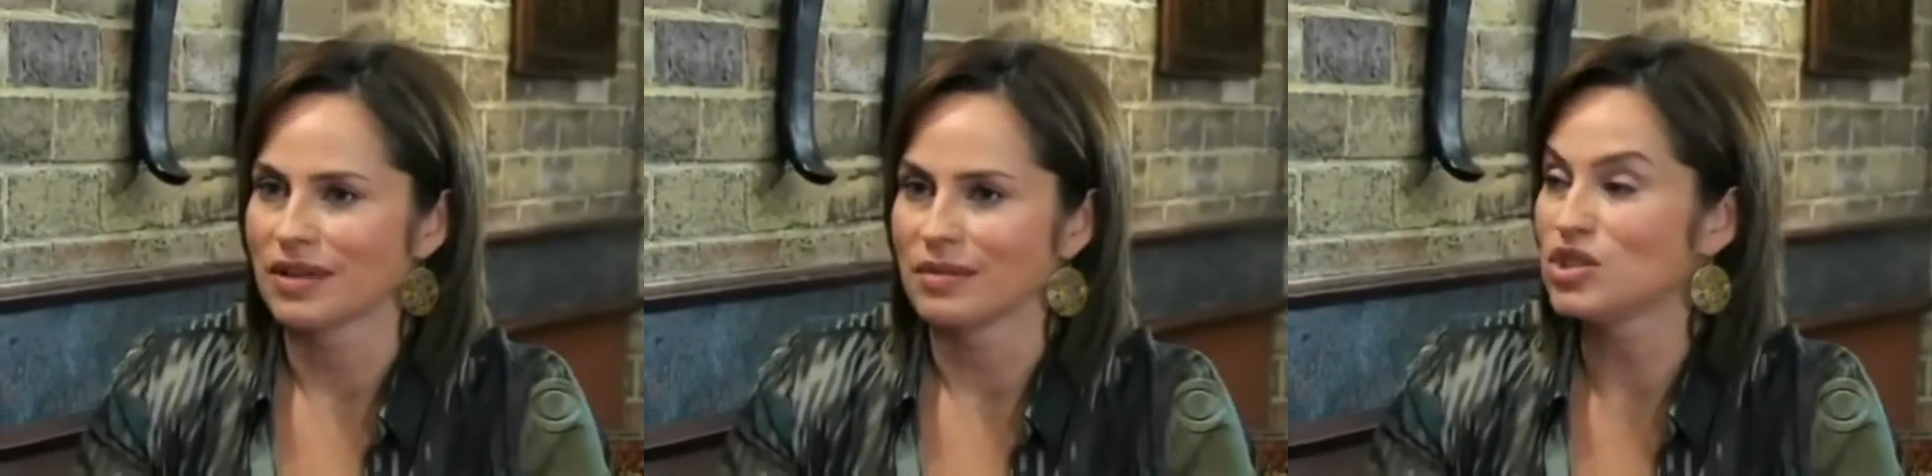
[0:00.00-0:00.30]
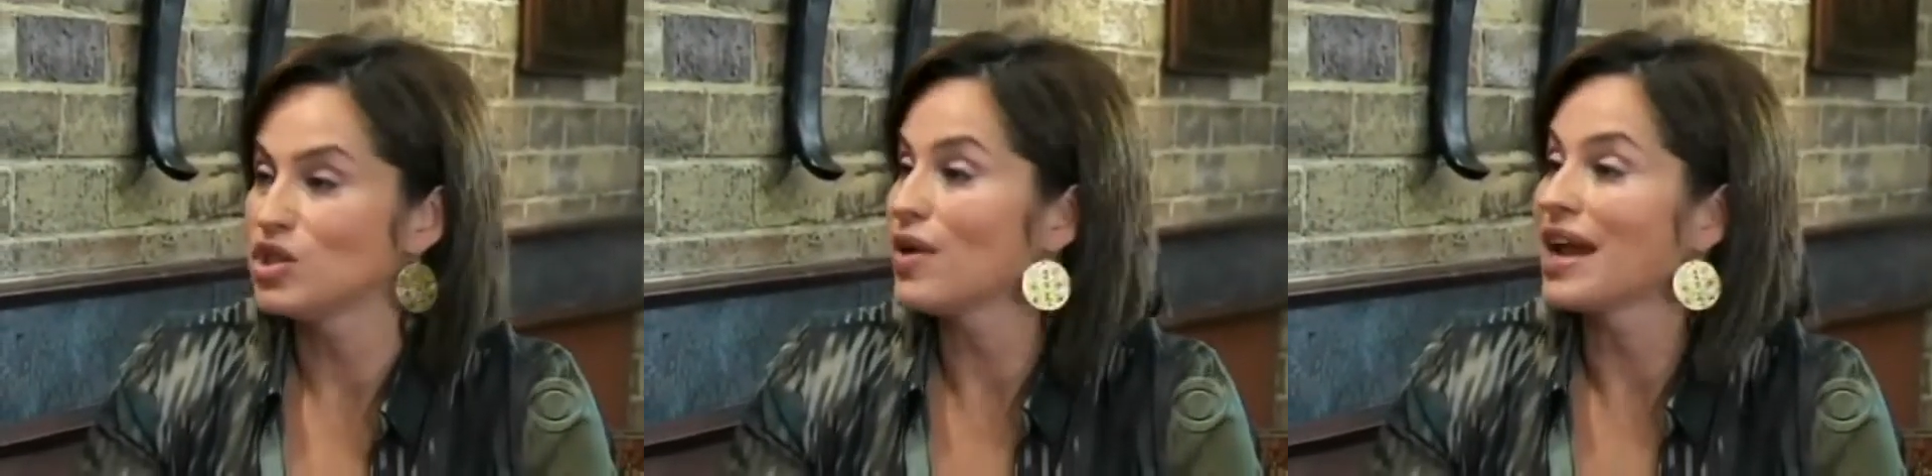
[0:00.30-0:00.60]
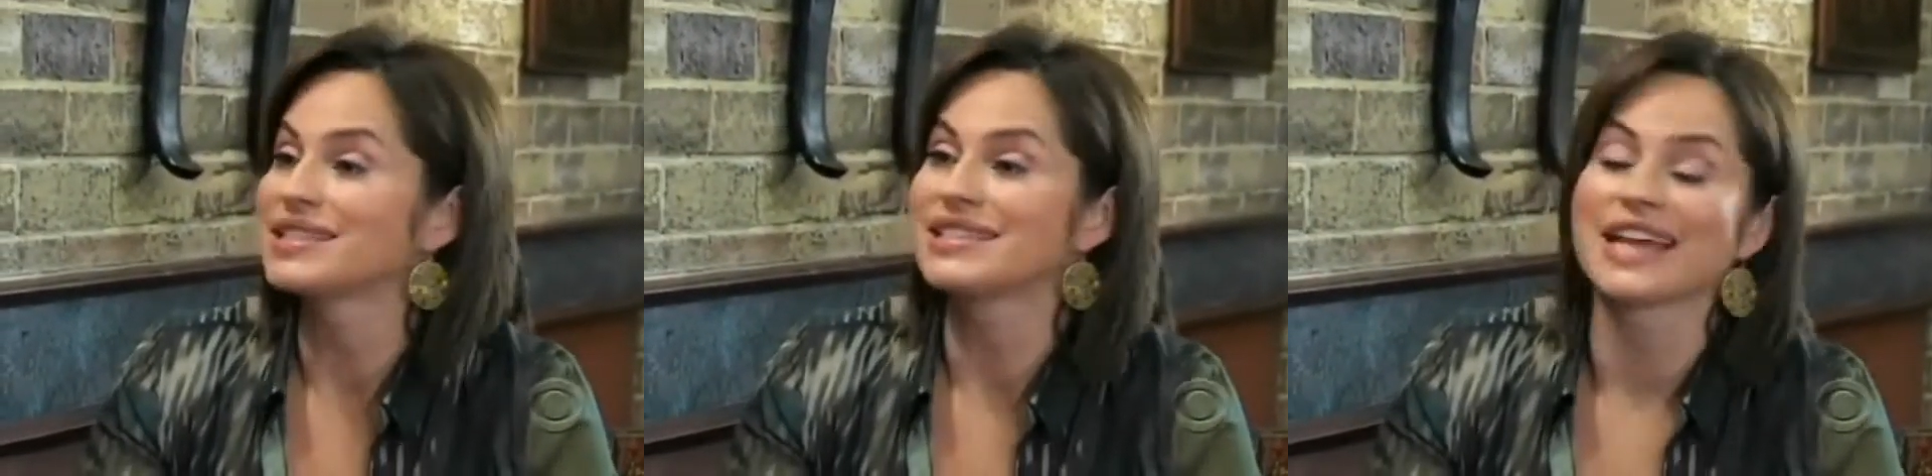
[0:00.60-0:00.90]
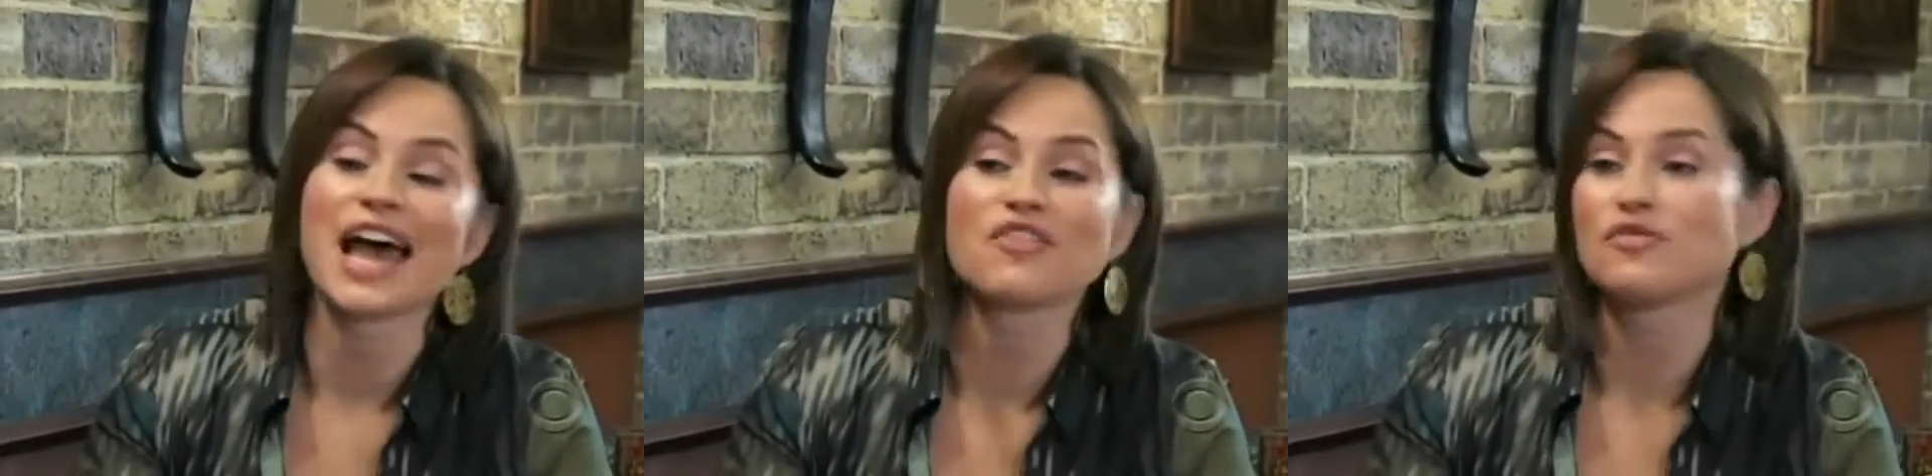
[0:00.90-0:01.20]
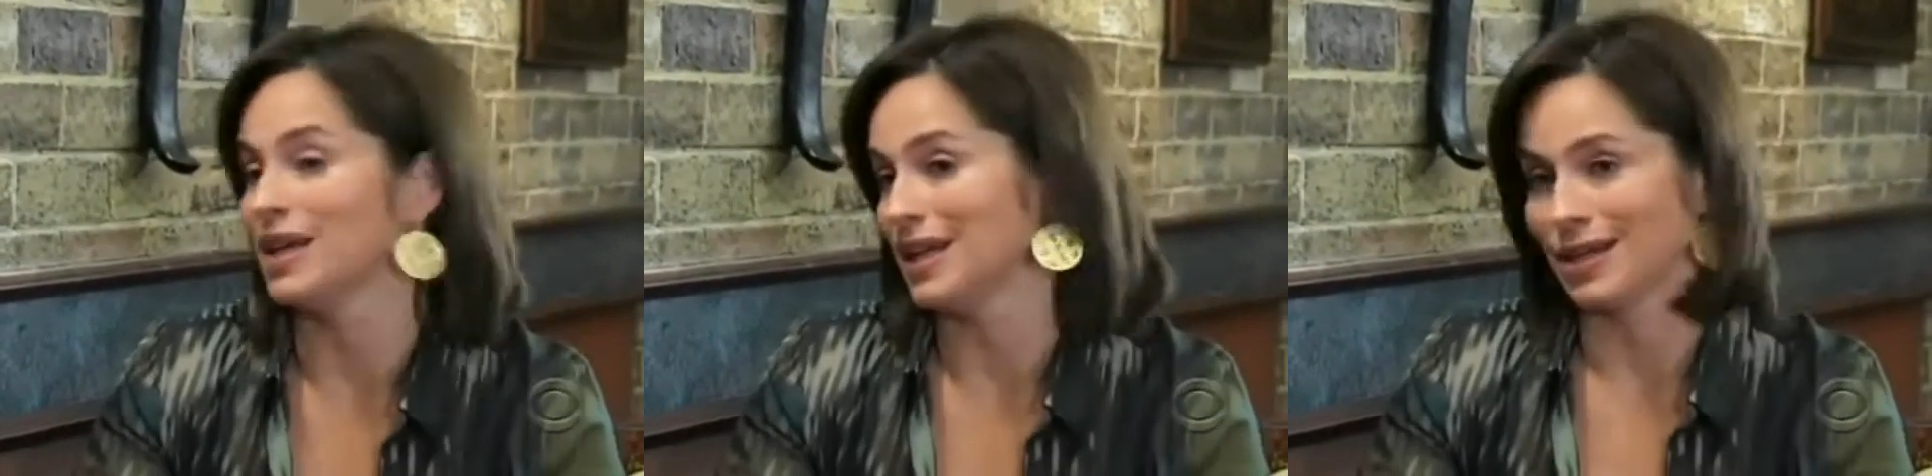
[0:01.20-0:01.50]
I mean, she ran
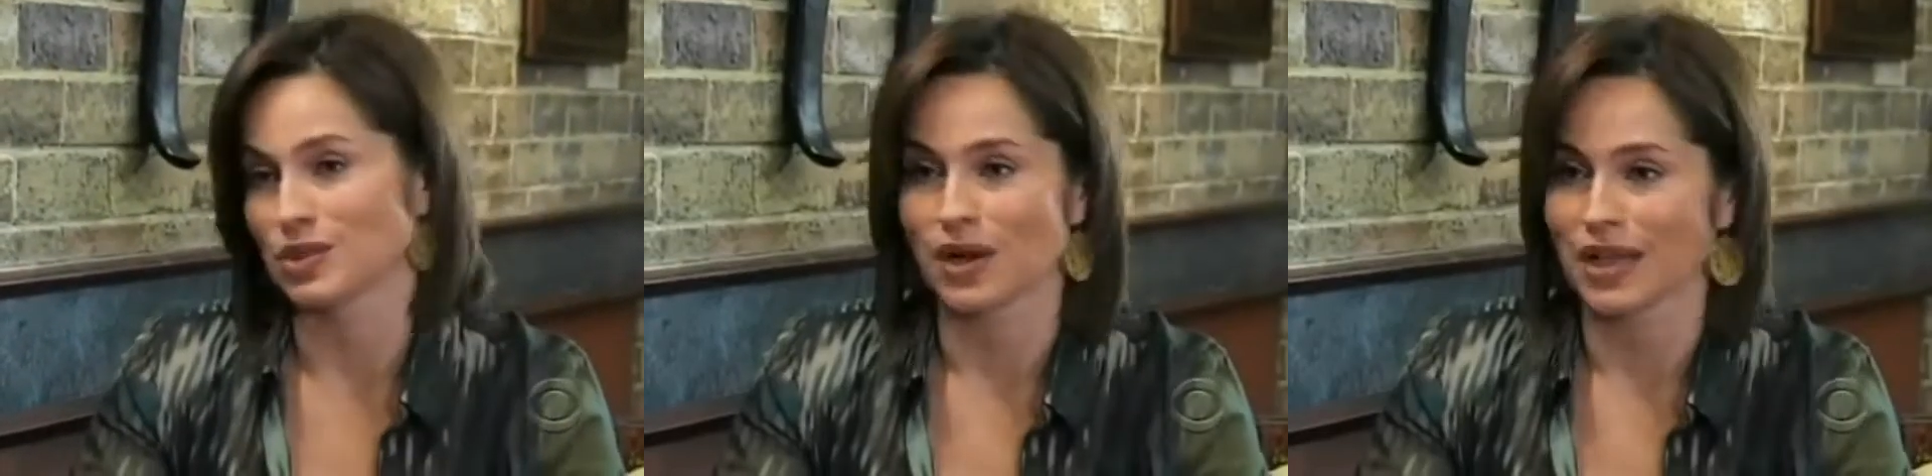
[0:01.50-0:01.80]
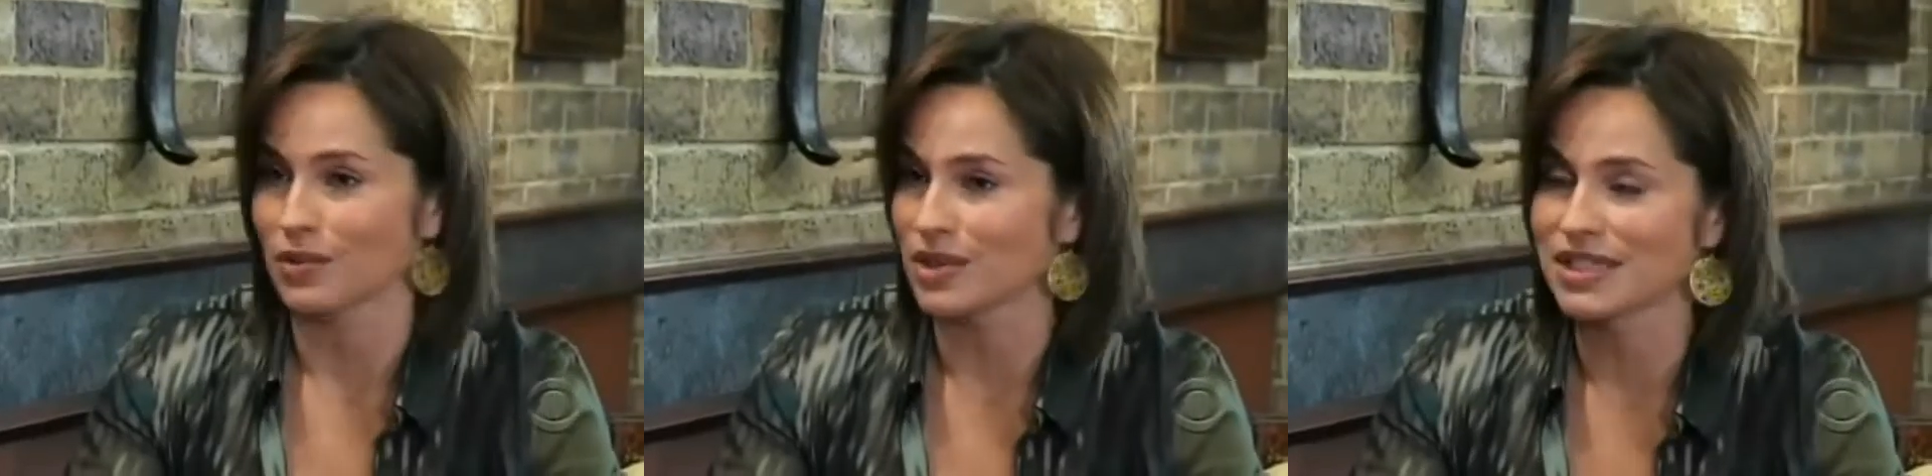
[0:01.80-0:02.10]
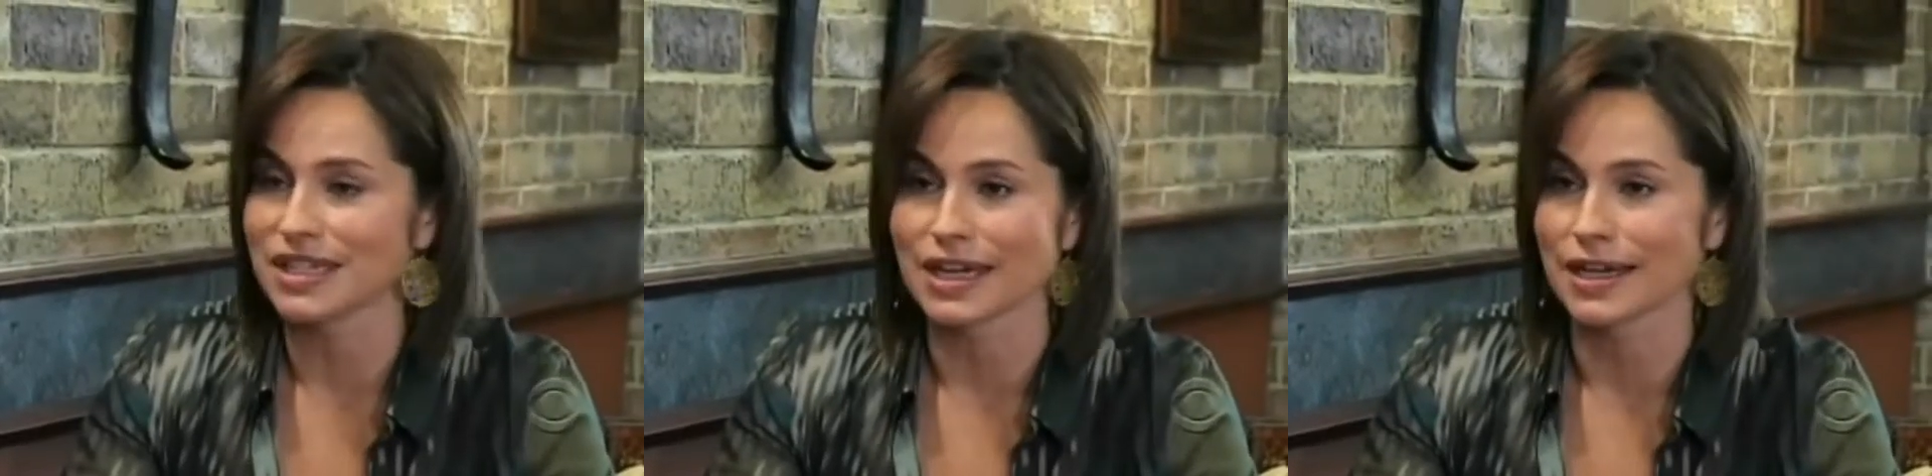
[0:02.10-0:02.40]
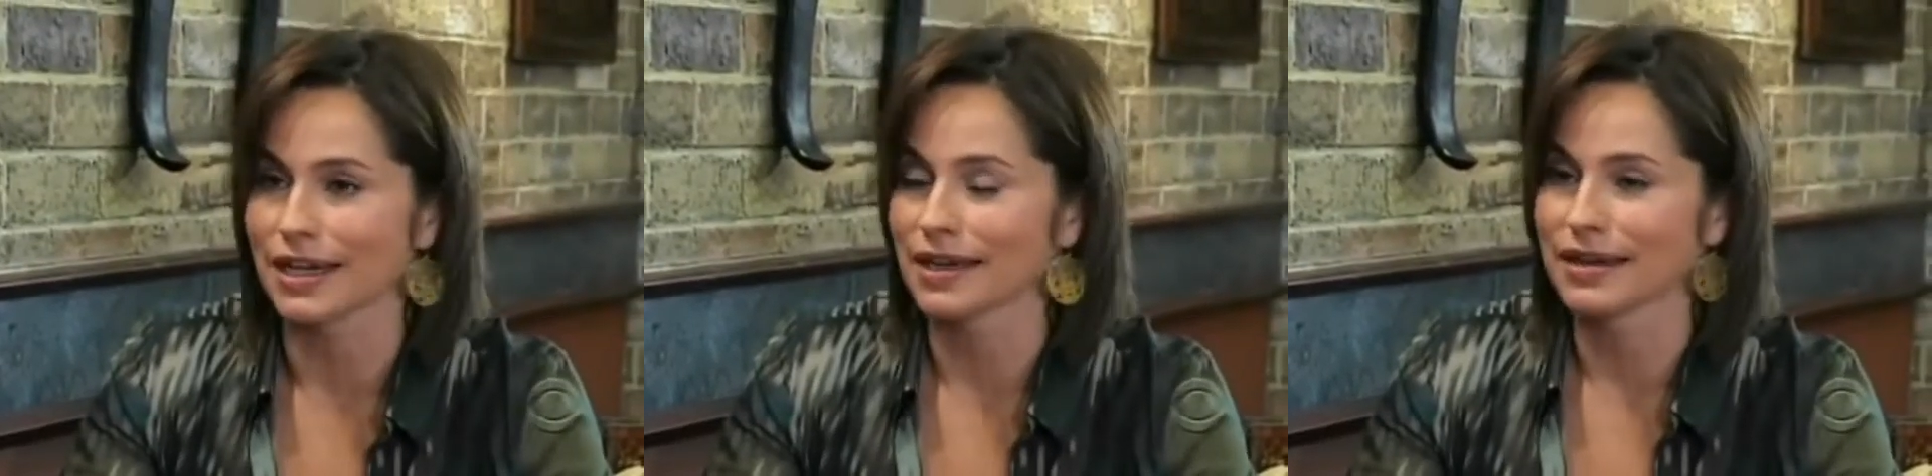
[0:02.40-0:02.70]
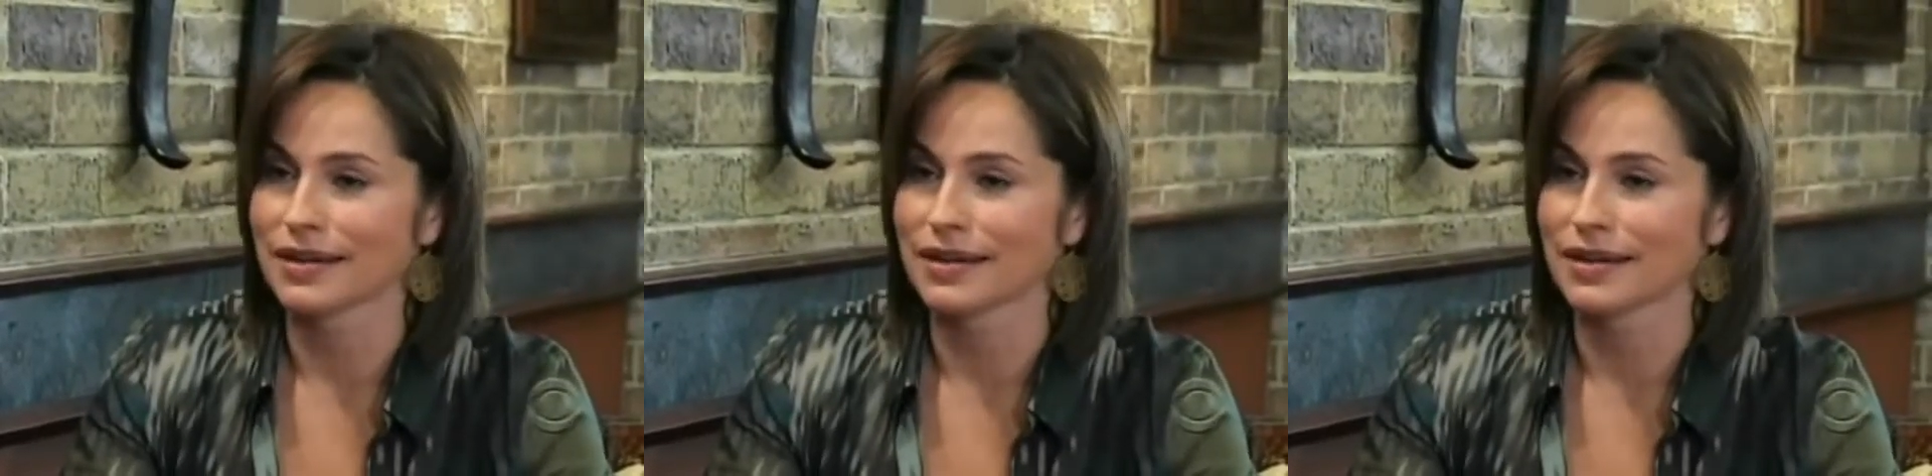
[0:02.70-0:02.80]
staff meetings while I was sick.